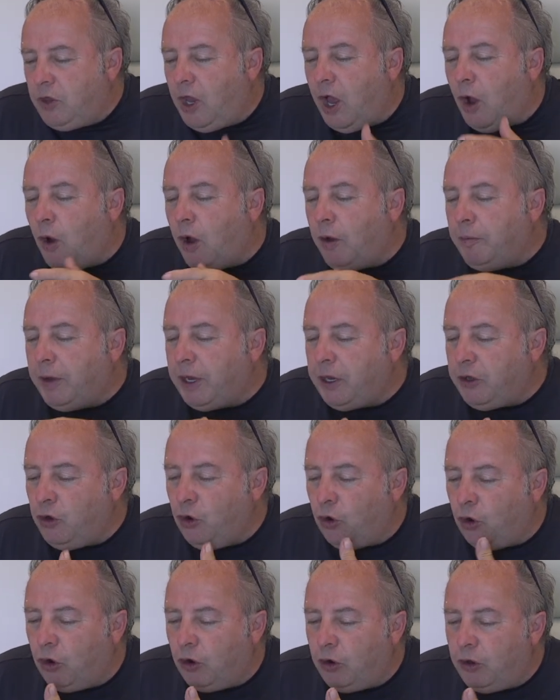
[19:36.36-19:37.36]
No, I mean
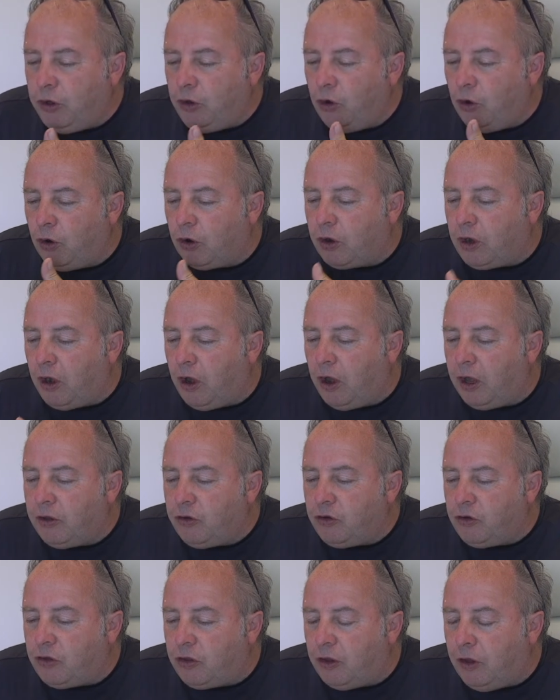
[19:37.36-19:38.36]
your
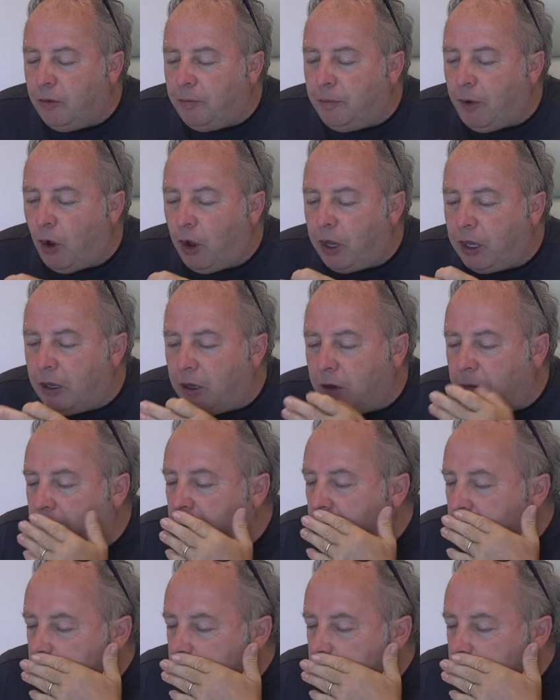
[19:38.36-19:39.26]
clients that are buying them.